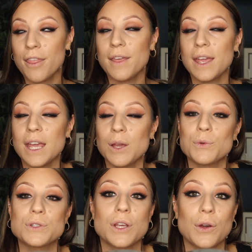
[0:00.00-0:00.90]
the,
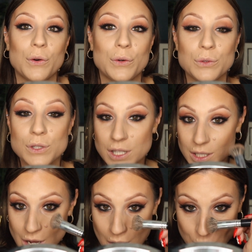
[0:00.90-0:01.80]
what's it called, the
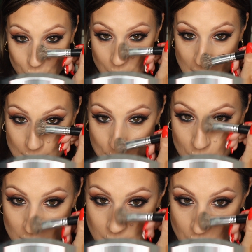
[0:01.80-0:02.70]
tunnel, and then we're
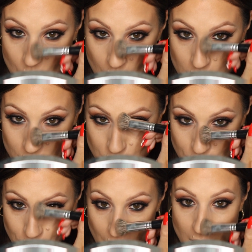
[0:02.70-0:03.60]
going to go over to
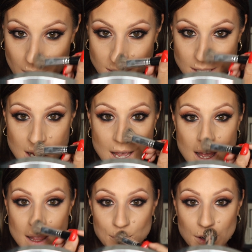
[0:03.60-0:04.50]
France,
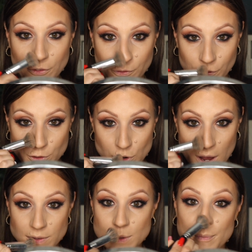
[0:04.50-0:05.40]
and then we're going to
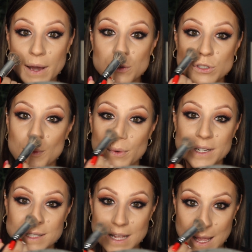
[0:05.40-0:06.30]
drive to Belgium. We're
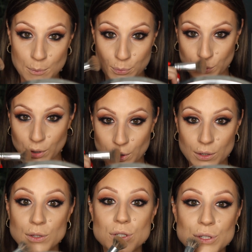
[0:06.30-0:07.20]
going to stay in
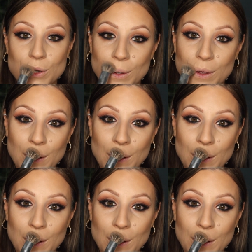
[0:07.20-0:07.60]
Bruges.